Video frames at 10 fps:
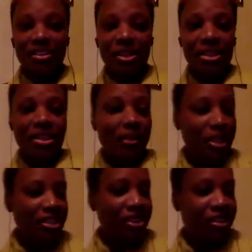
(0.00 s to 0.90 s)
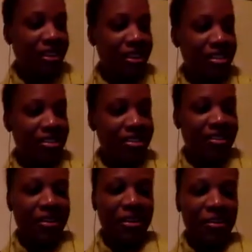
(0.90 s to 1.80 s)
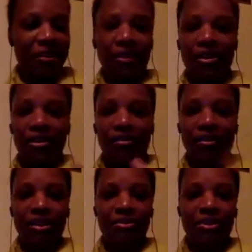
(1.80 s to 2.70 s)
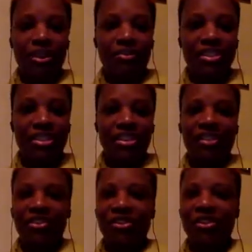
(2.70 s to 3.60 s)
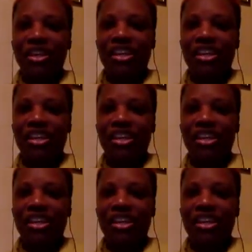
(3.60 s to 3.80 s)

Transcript: So I'm actually on Instagram, on Facebook. So I have to say that every now and again.